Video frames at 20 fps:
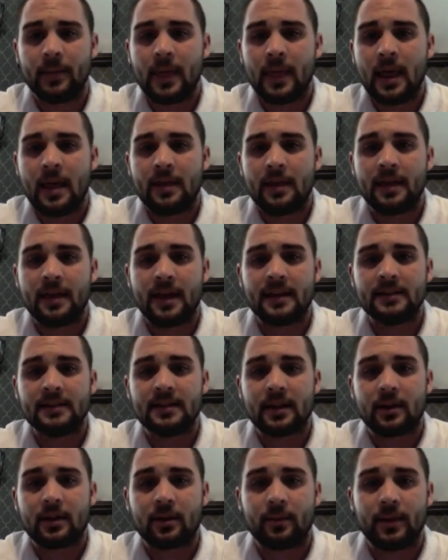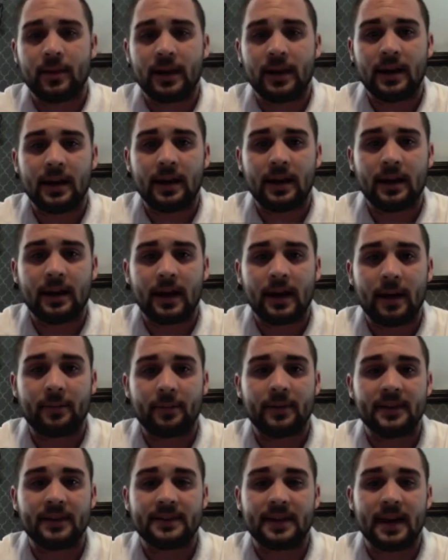things that are being
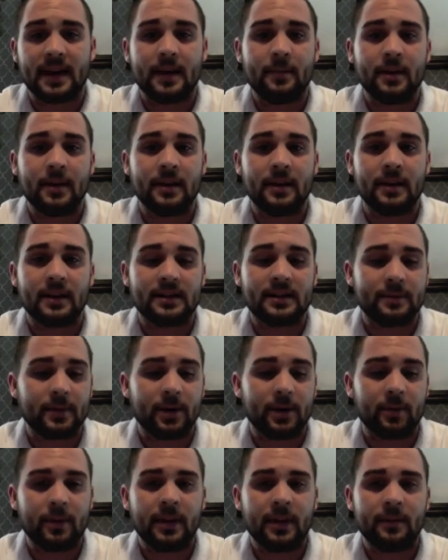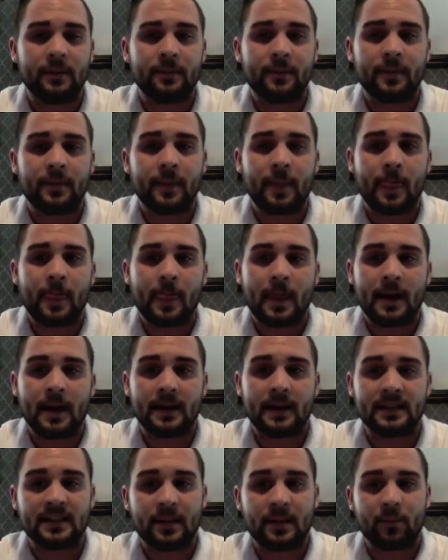kept the same in the experiment. An
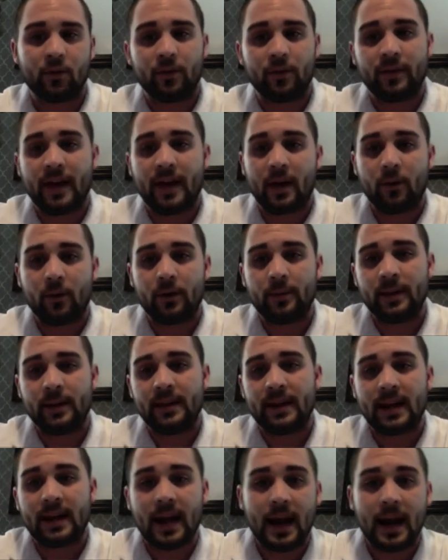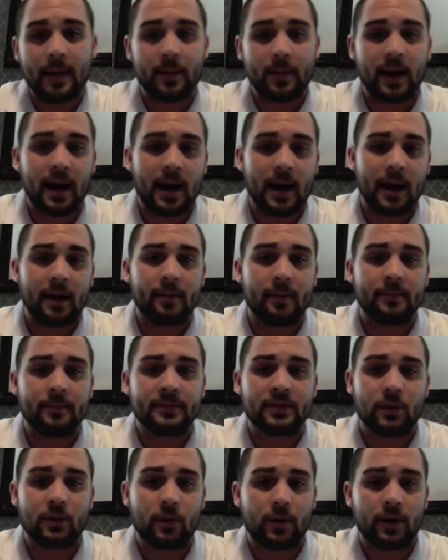example of that would have been the game
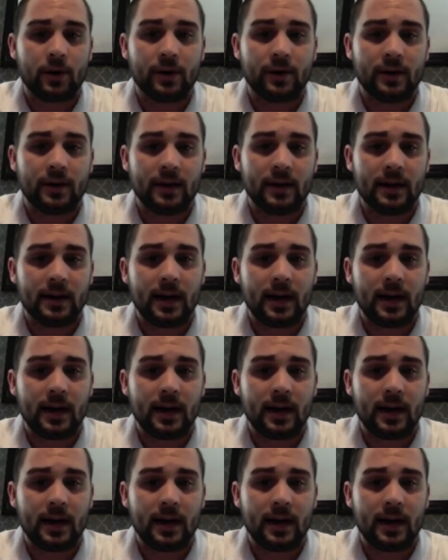cams, or the